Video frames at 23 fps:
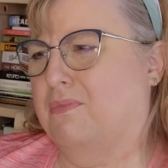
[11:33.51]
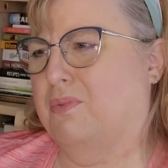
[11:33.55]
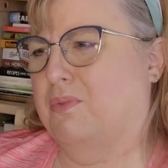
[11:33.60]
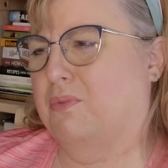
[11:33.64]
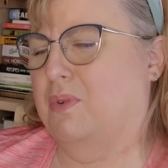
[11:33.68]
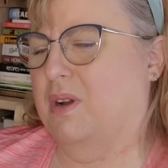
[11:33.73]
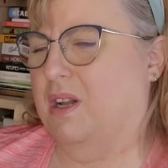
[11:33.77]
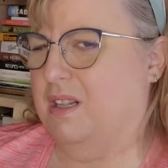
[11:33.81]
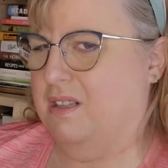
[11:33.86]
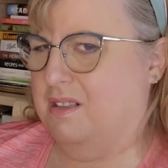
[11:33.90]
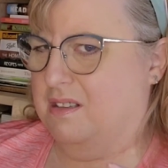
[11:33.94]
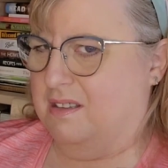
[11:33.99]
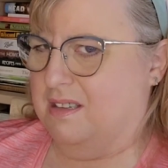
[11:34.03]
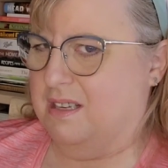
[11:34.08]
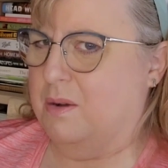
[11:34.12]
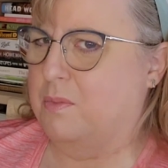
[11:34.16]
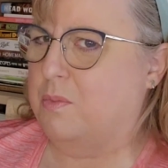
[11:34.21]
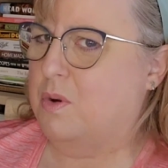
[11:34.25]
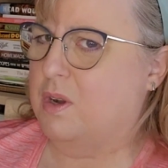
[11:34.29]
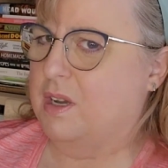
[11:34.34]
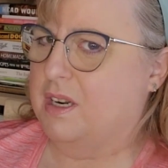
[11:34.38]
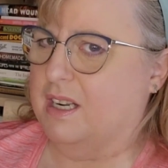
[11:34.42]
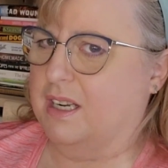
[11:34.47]
while
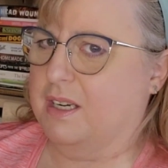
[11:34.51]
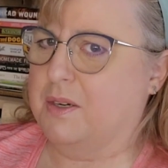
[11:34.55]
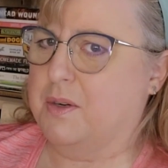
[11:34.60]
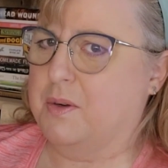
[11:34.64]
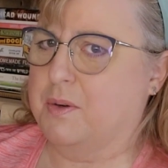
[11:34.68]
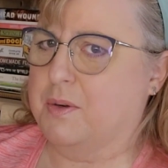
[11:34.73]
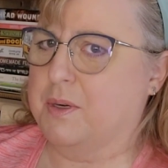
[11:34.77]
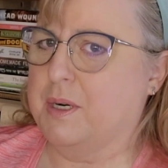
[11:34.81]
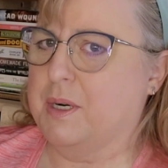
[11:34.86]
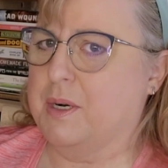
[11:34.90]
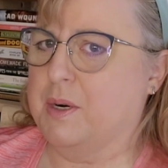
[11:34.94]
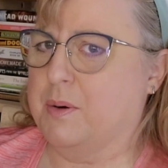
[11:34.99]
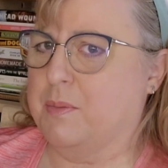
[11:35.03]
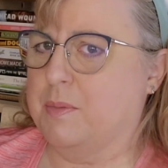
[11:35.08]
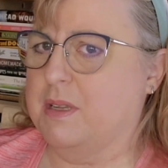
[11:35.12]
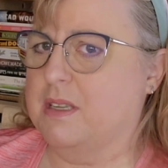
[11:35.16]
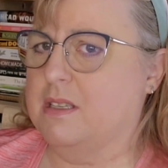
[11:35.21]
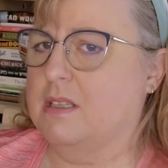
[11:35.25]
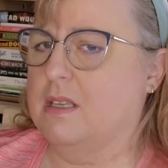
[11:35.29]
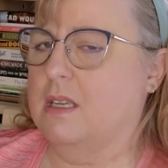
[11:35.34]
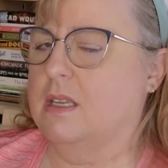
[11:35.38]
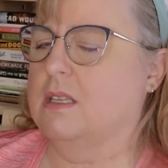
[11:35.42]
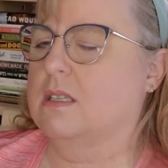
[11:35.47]
somewhat ignoring her
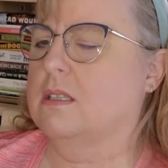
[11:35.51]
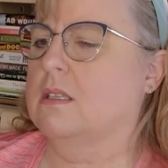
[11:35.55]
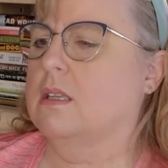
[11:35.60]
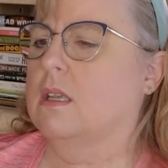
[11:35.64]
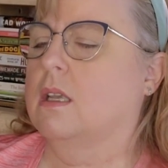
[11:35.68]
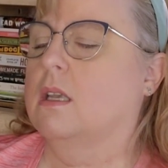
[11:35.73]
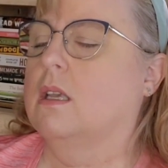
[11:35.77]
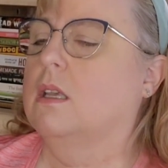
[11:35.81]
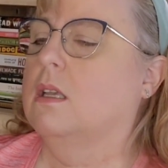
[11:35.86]
business,